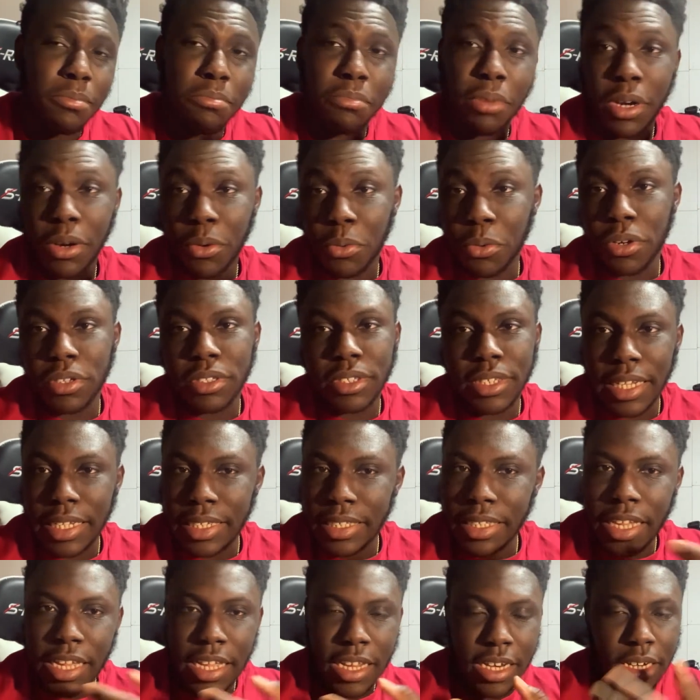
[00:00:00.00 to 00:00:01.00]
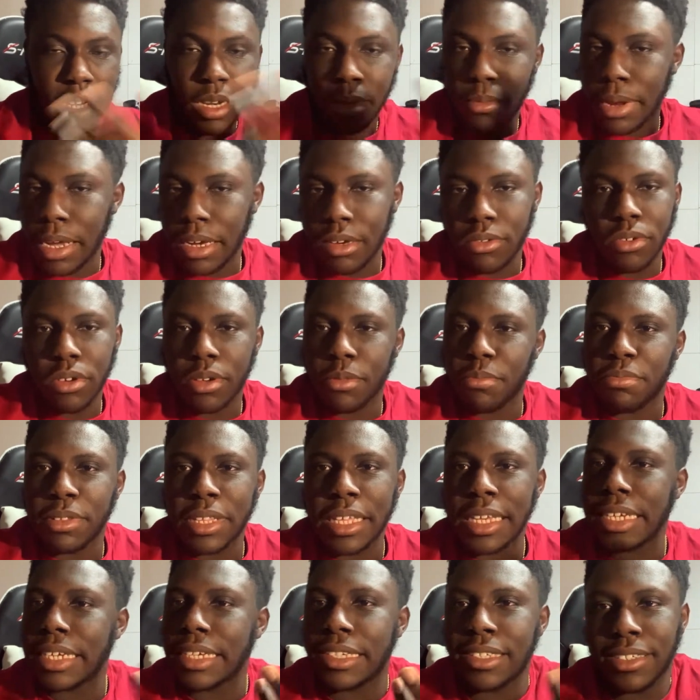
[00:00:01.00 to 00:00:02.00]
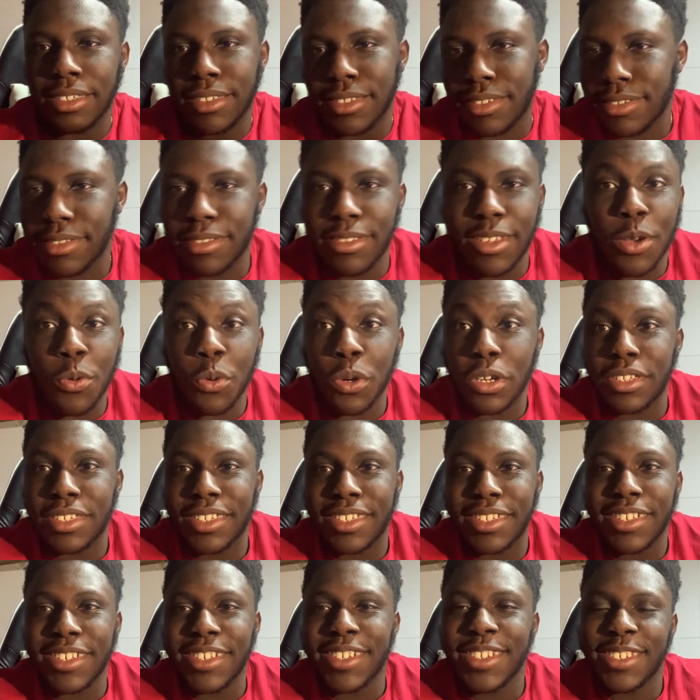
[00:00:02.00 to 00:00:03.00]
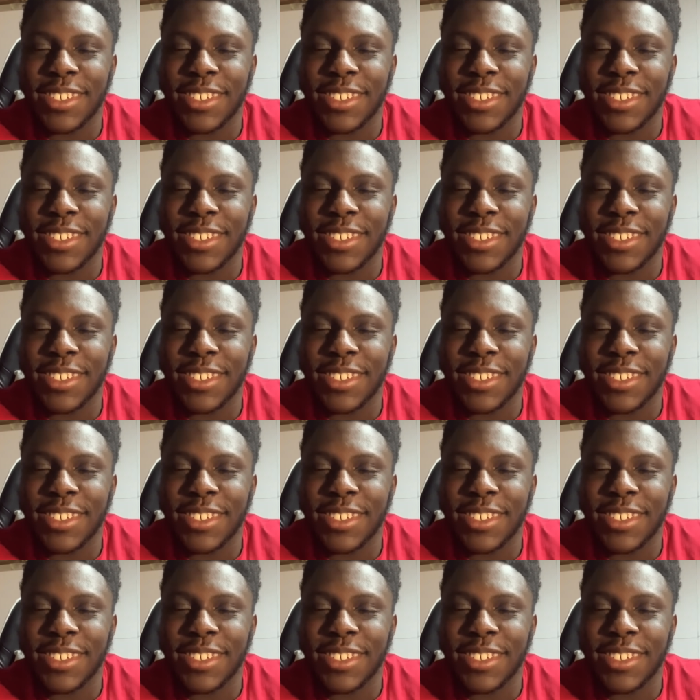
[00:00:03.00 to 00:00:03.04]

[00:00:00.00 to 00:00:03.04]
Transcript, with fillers: but it works like that, and I'm not gonna complain because it works good.